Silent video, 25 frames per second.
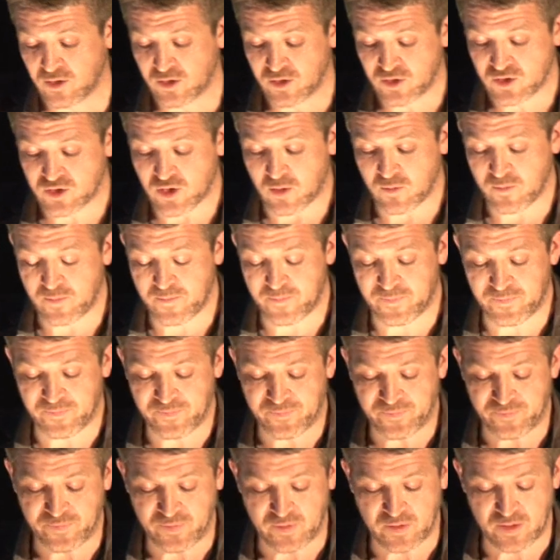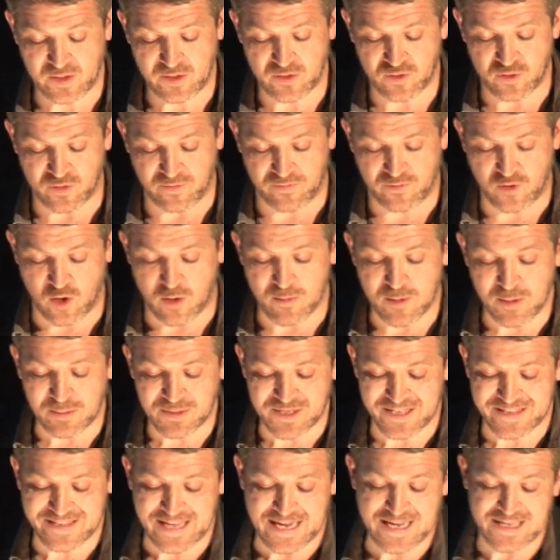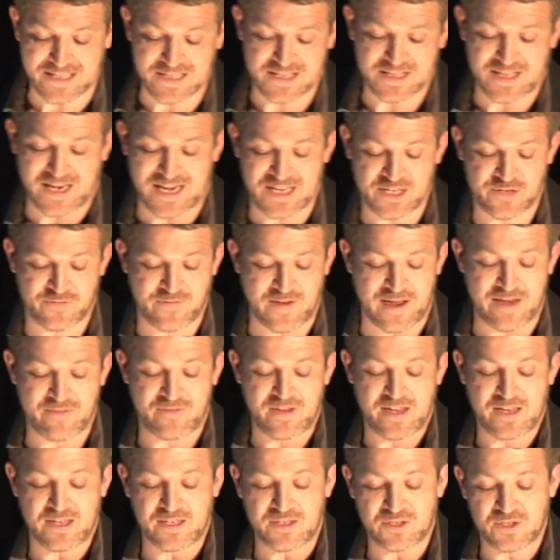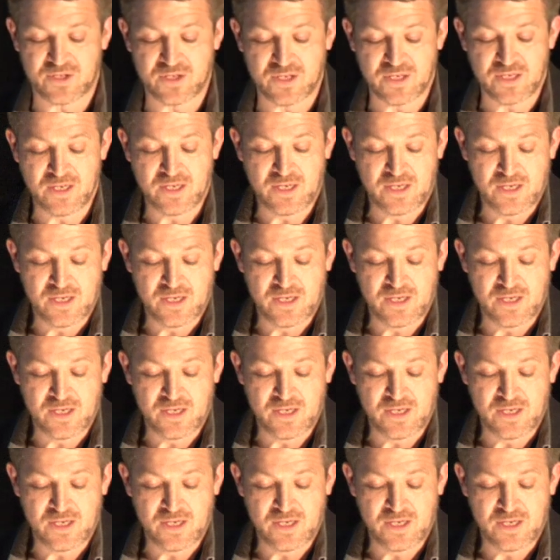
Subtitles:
So, sort of coming up to date in the last 5 years,